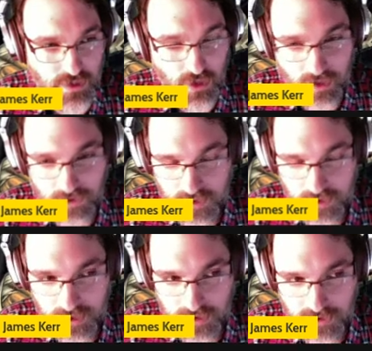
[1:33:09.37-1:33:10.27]
haunt the
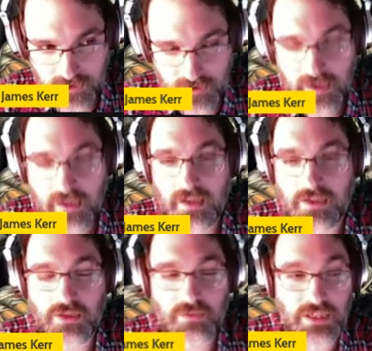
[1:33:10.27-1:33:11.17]
castle, and she
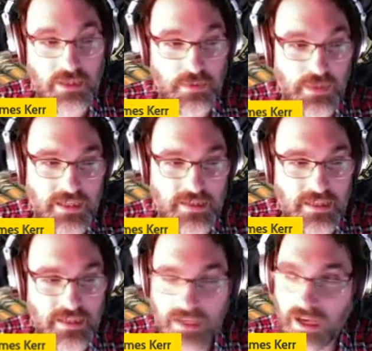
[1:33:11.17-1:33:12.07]
would be displaced in
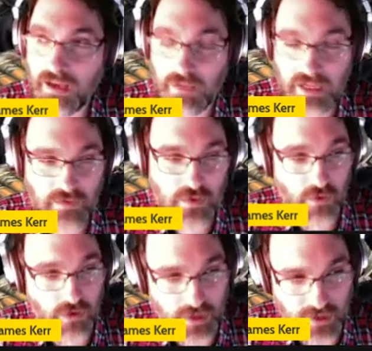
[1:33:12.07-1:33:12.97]
time and give you
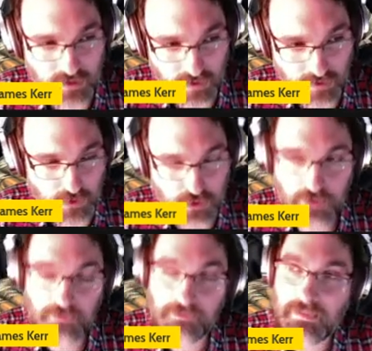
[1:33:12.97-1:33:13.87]
warnings from the future.
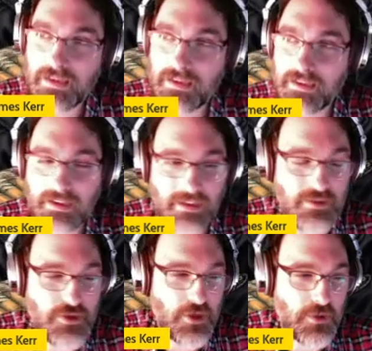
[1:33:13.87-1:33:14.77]
Uh,
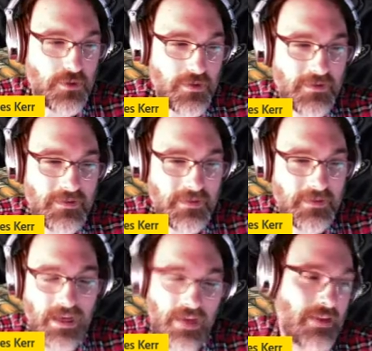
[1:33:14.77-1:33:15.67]
so
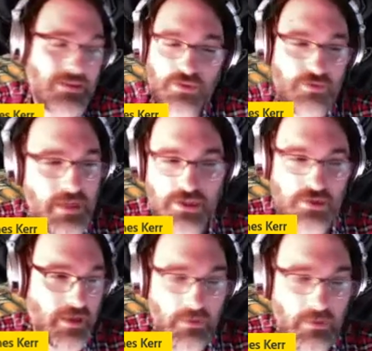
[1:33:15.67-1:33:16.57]
yeah, and that's all from
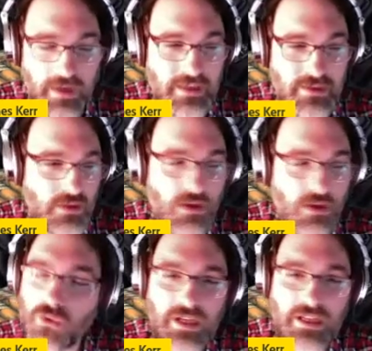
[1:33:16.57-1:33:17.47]
history, right? That's all
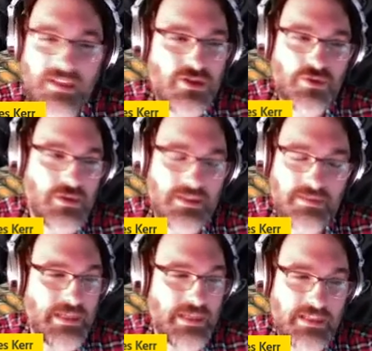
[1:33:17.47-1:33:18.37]
already history that's
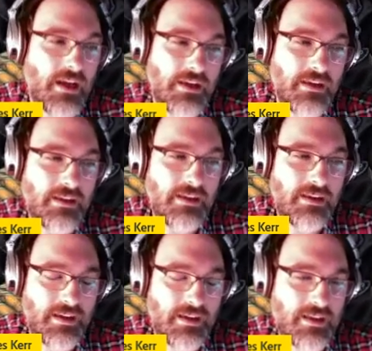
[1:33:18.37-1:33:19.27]
been done.
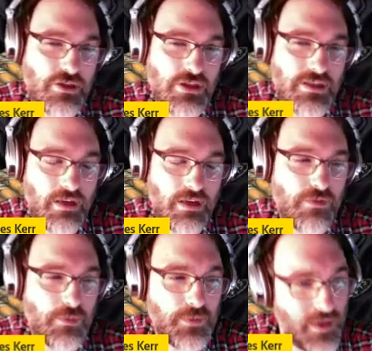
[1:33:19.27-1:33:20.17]
Uh, it's just there for the
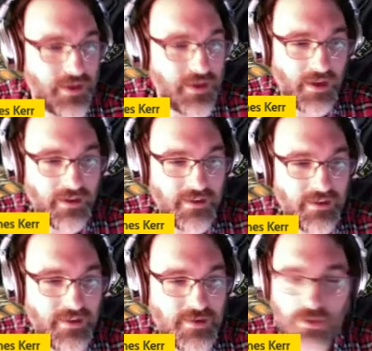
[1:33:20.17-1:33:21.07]
plucking.
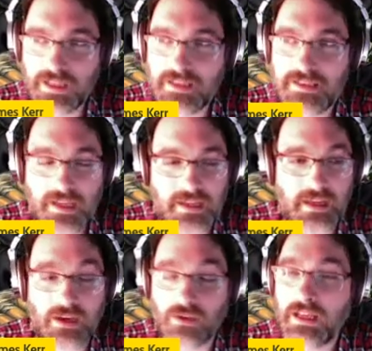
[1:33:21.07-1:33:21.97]
So let's take it
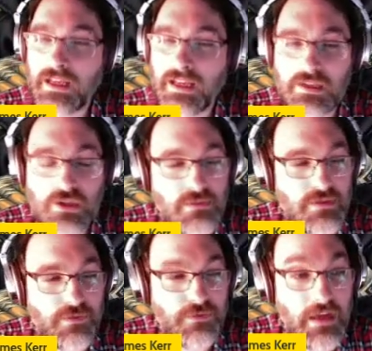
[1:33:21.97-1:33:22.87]
out. In terms of
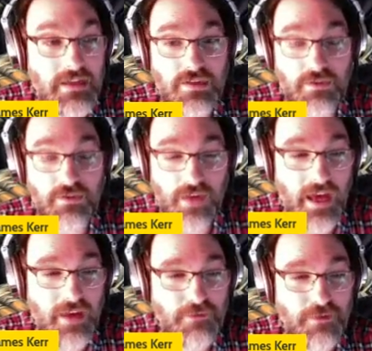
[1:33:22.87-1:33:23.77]
fight to
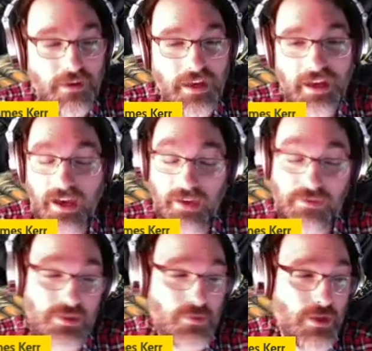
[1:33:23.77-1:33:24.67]
survive, I've
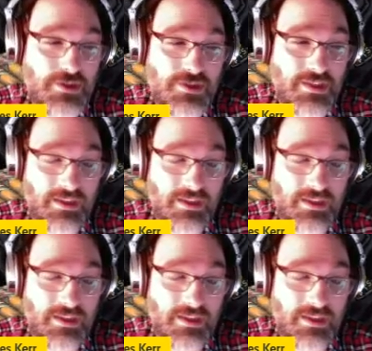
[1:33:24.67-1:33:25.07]
just watched a